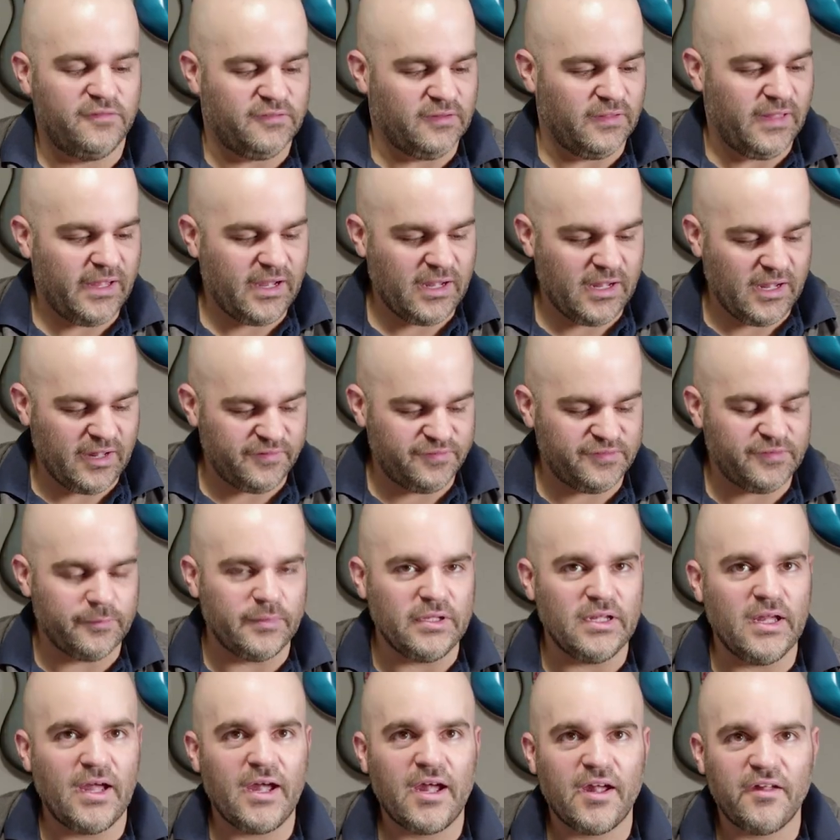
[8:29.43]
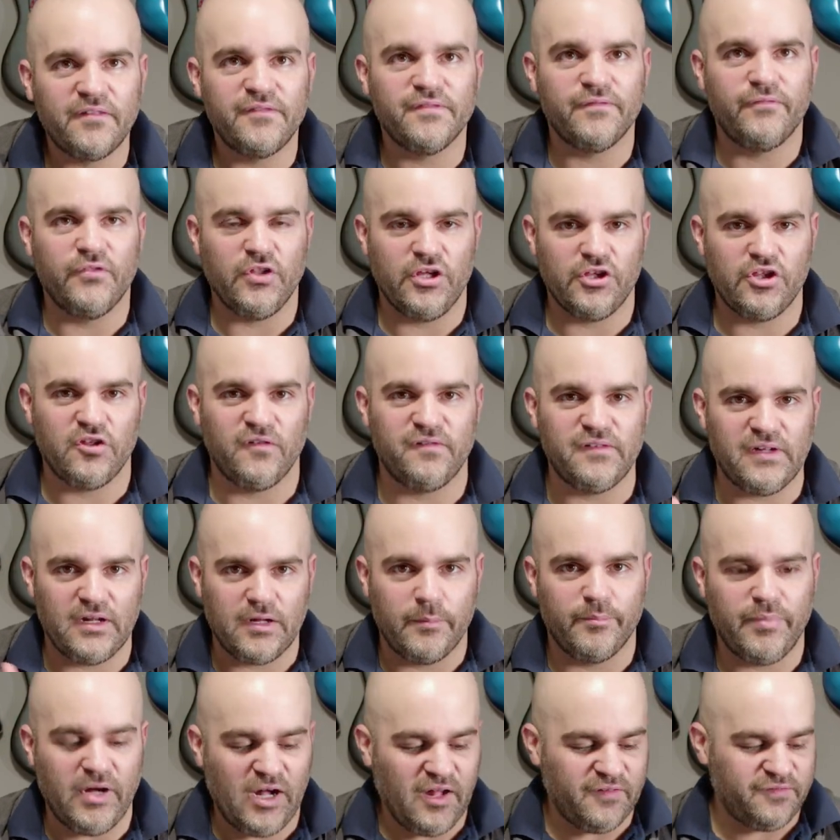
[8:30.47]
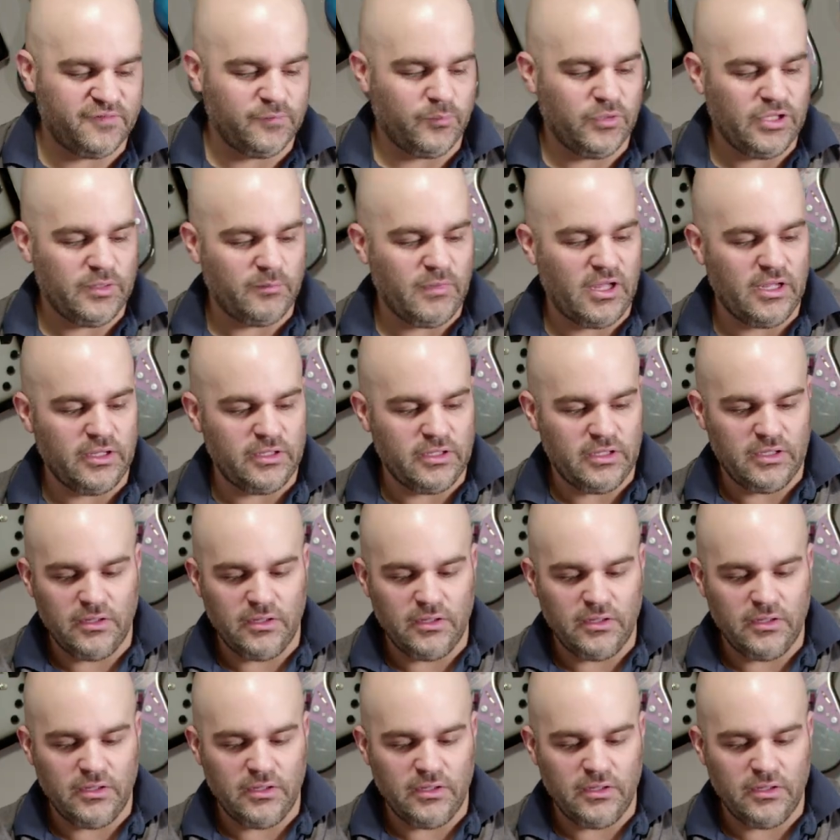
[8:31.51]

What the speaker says: And so that has to be as flush as I can possibly make